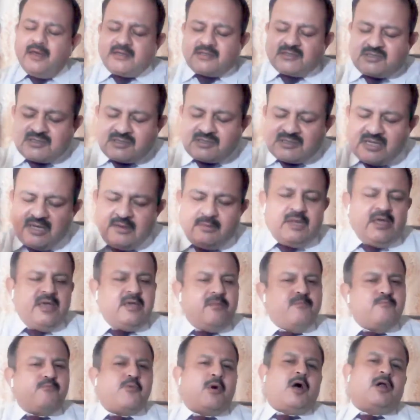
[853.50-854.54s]
extremely
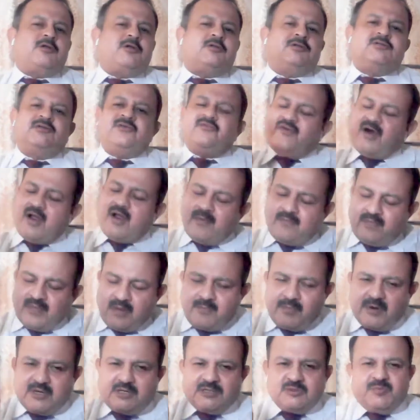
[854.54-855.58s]
important from
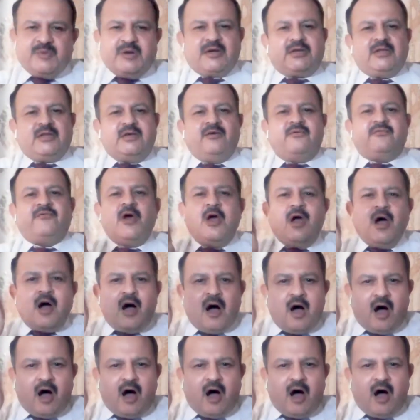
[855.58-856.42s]
the perspective